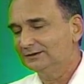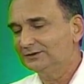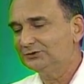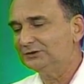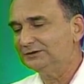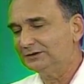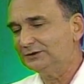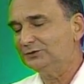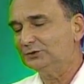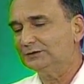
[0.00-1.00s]
There's really
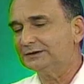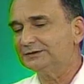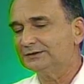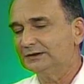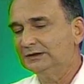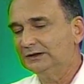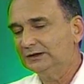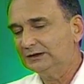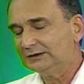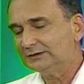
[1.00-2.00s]
very few of us.
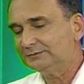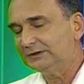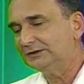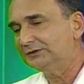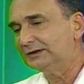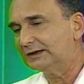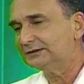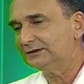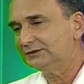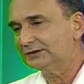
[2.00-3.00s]
And the
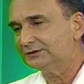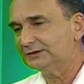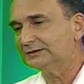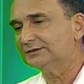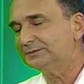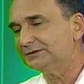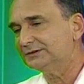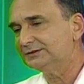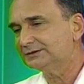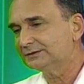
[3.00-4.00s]
reality is that it's a tough
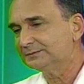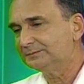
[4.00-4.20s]
business,